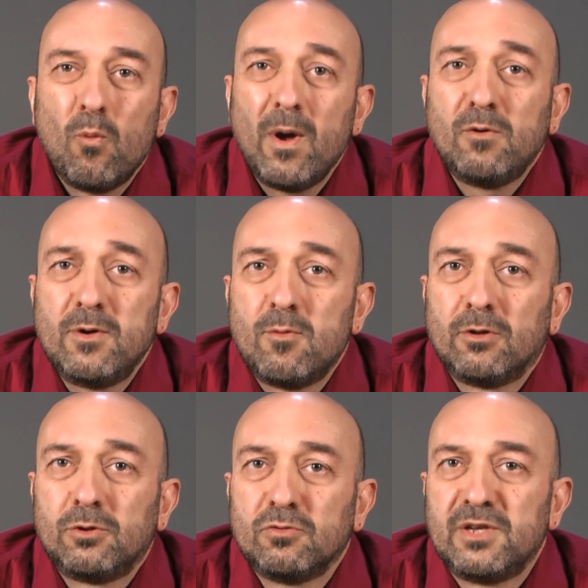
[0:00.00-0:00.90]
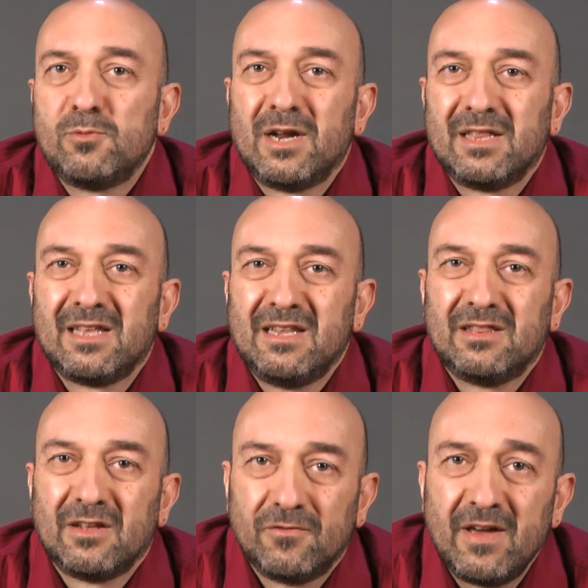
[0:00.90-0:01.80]
When we want to simulate an
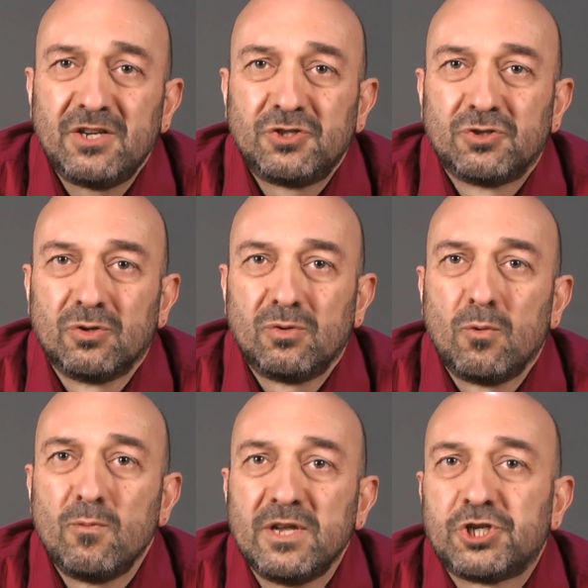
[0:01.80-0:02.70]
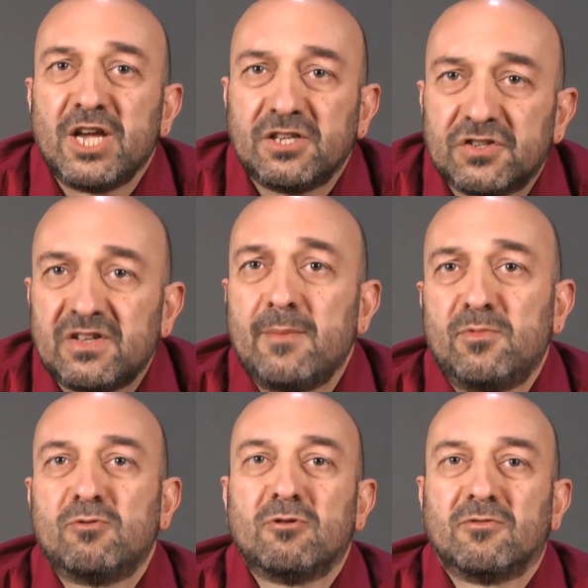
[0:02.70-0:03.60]
intervention, we change some
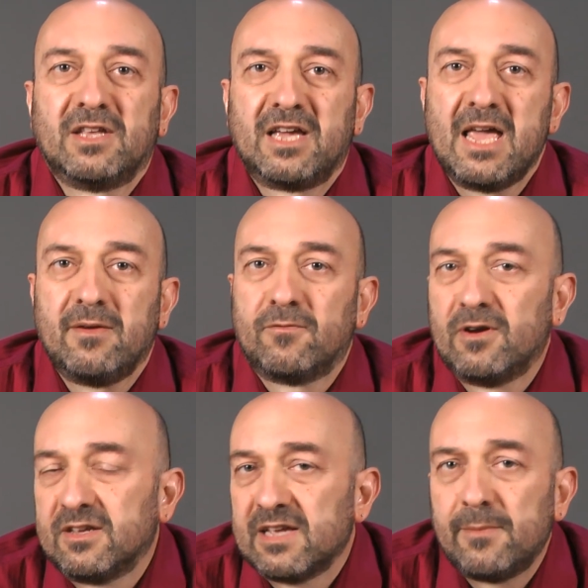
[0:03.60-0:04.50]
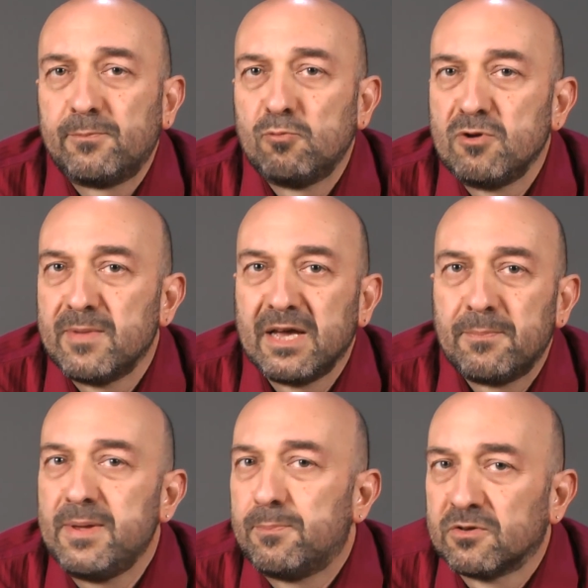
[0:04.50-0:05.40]
rule of the game. For example, we
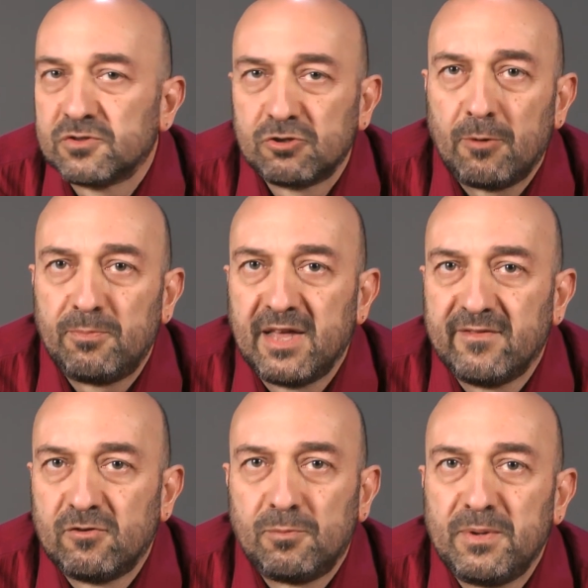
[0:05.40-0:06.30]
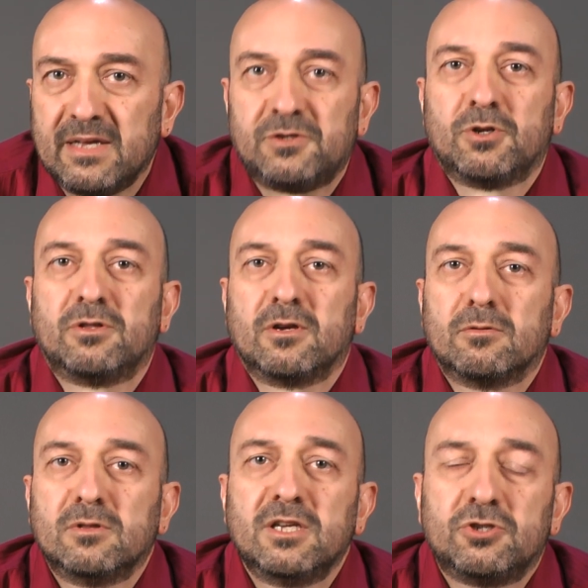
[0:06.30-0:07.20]
make people stop developing a certain
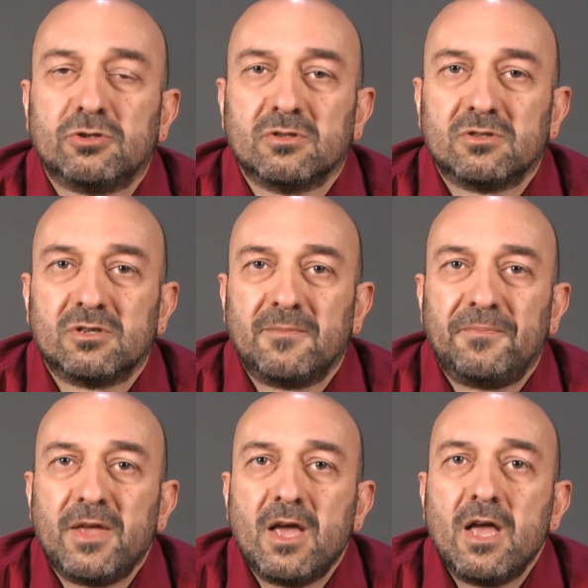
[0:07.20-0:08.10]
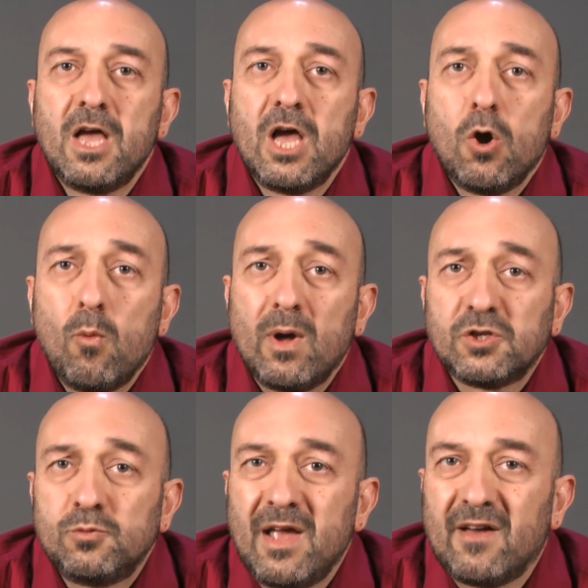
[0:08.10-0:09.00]
condition.
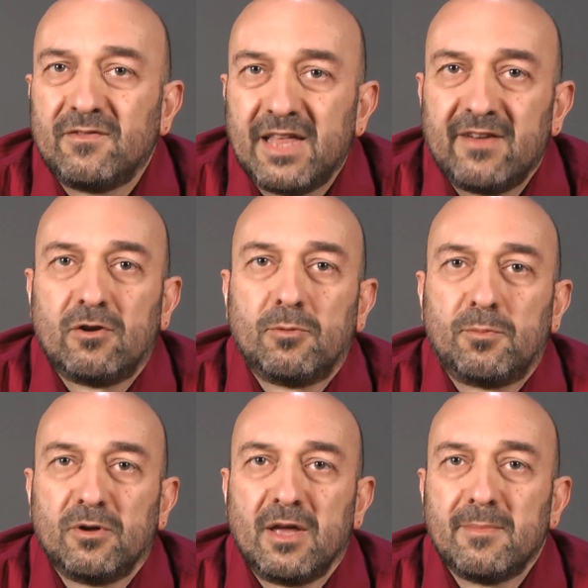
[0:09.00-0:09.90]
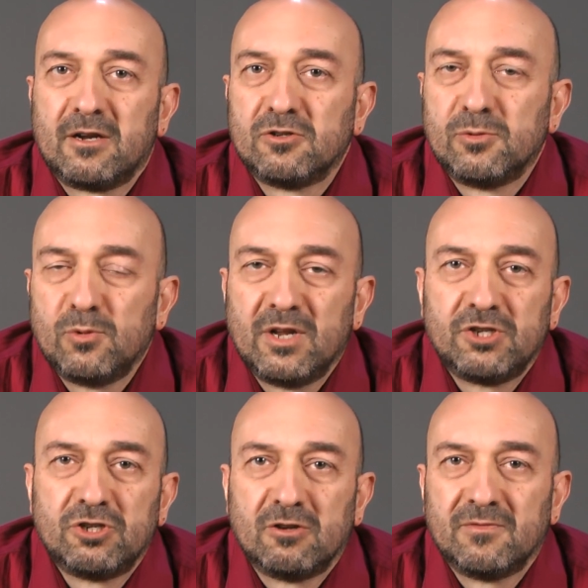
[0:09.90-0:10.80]
Once we have developed a
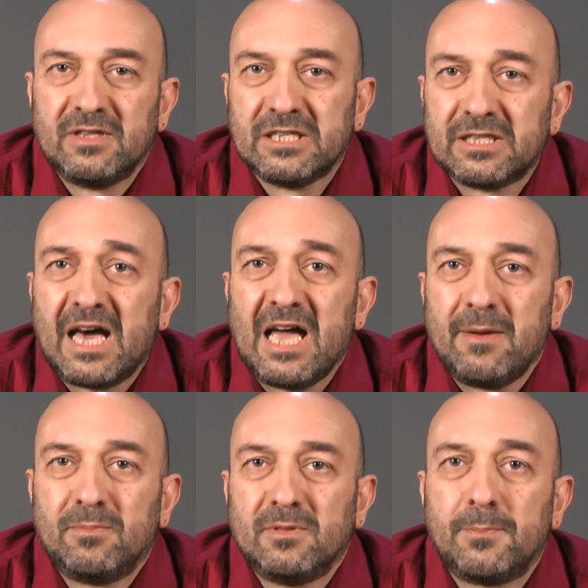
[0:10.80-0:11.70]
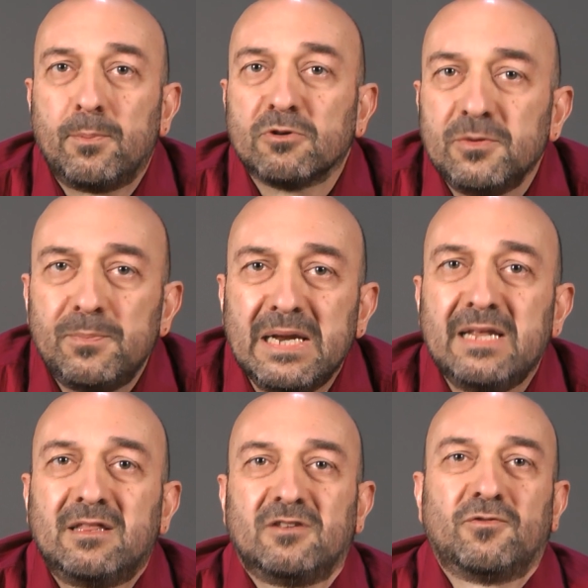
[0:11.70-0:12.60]
microsimulation of this type, the
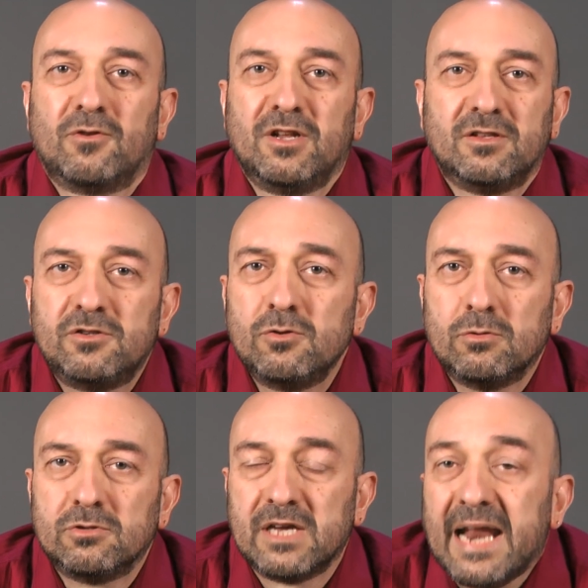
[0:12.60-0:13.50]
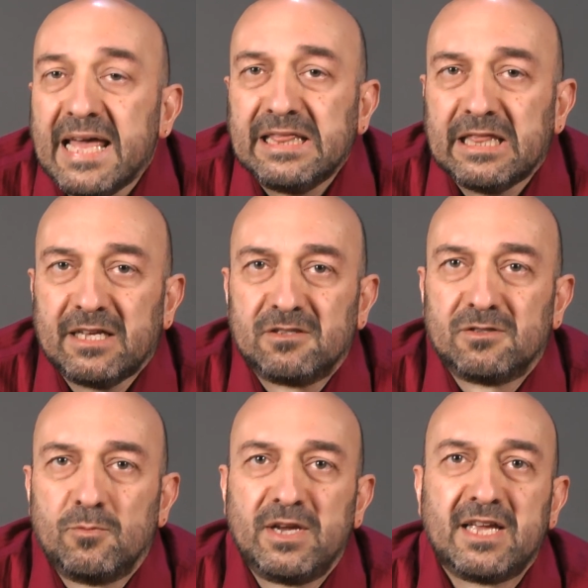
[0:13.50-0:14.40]
possibilities for its use are
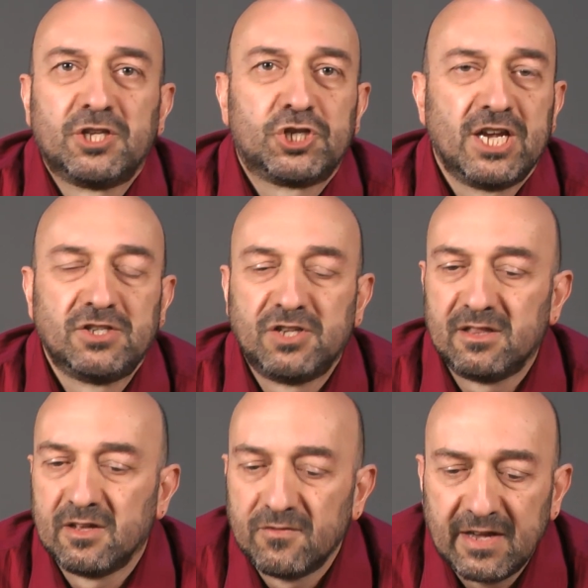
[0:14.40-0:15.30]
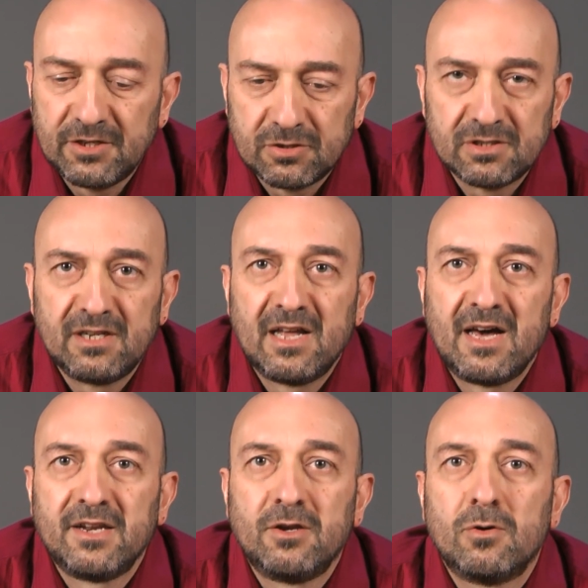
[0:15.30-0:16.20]
endless. We can change the intervention
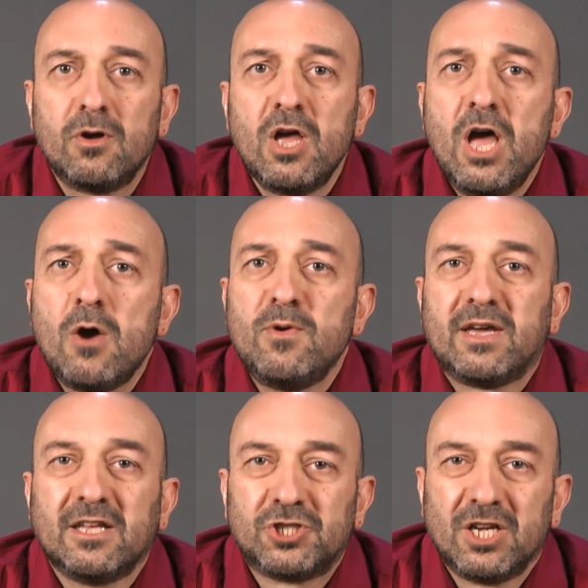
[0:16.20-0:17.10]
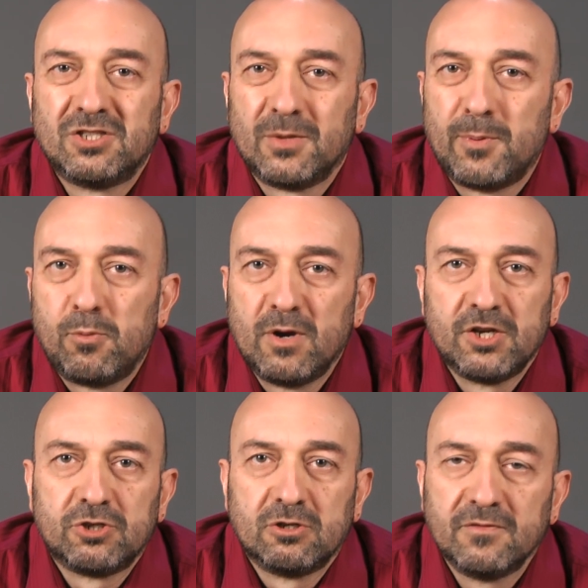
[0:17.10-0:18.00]
scenario, we can change the
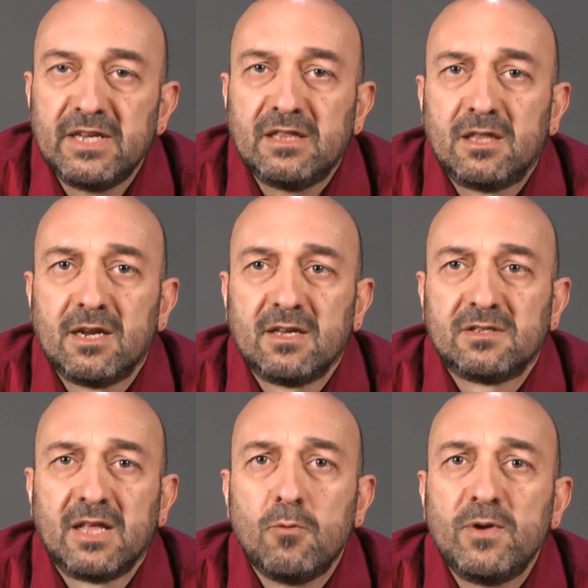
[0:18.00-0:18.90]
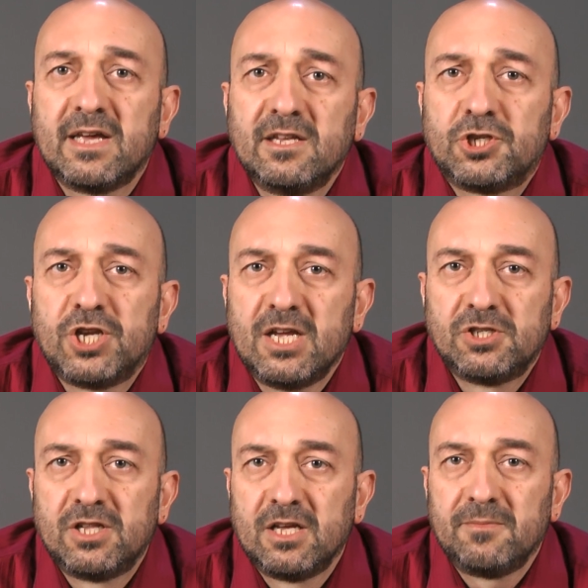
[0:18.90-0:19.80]
population of interest, and we can
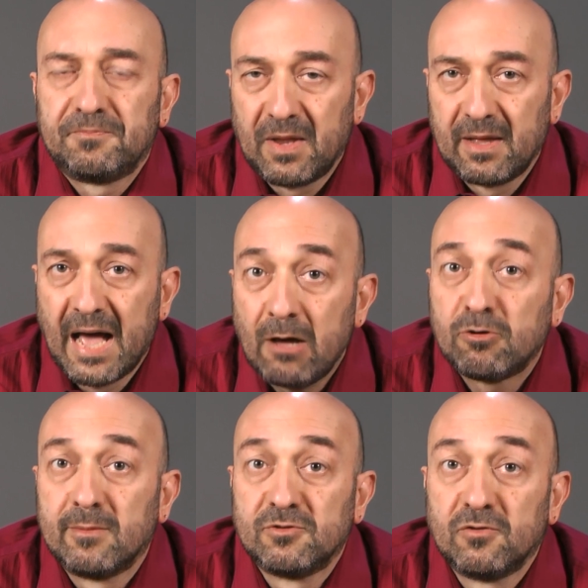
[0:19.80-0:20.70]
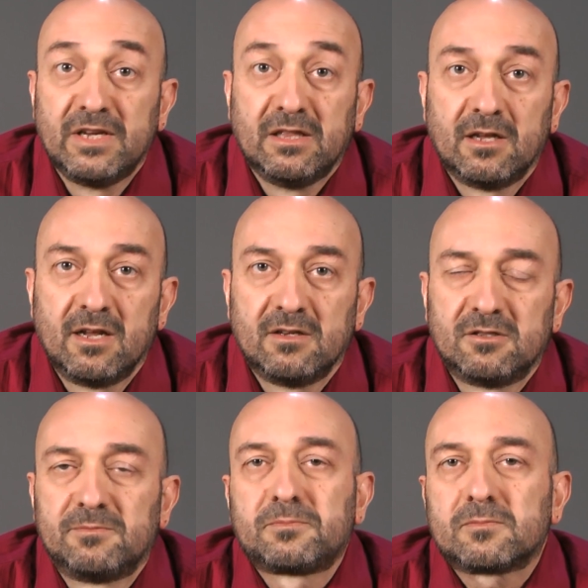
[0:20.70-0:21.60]
change the outcomes of
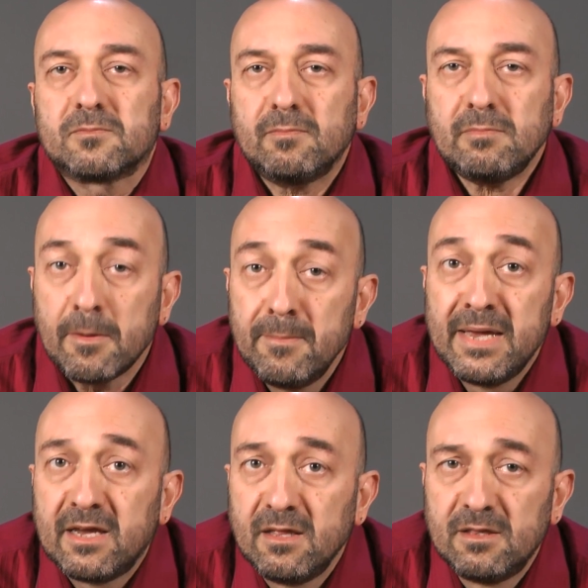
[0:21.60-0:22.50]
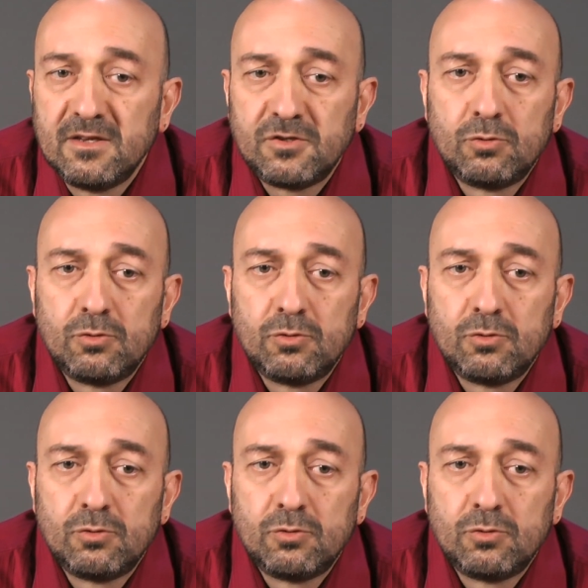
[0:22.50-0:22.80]
interest, making this